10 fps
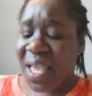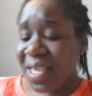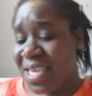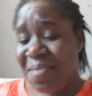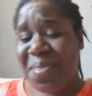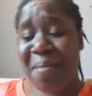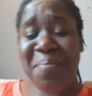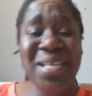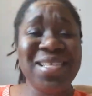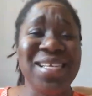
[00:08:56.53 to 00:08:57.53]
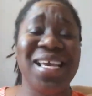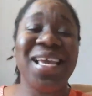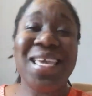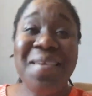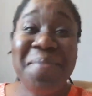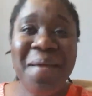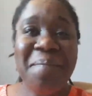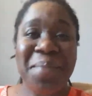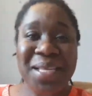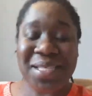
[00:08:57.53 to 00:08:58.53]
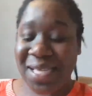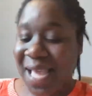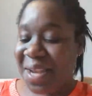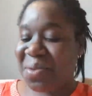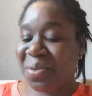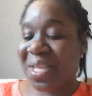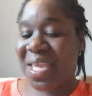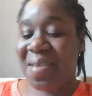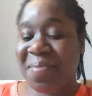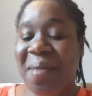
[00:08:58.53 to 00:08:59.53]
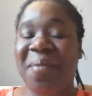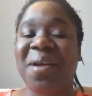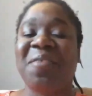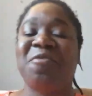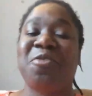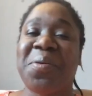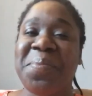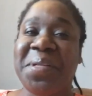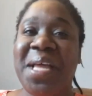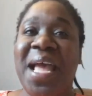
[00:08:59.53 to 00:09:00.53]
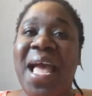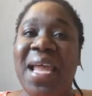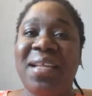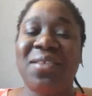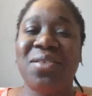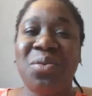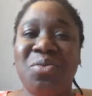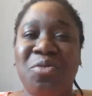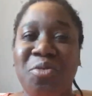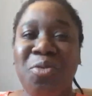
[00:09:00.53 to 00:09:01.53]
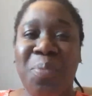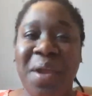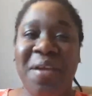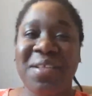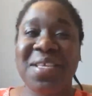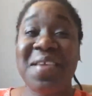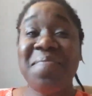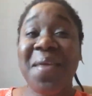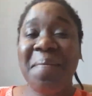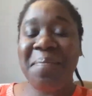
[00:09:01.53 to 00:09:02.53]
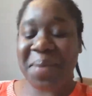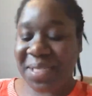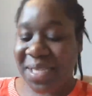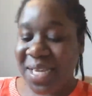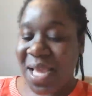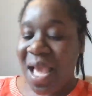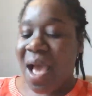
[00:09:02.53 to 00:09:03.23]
keep them busy, keep them busy, and you'll keep them out of trouble. And it's so true, parents, keep them busy.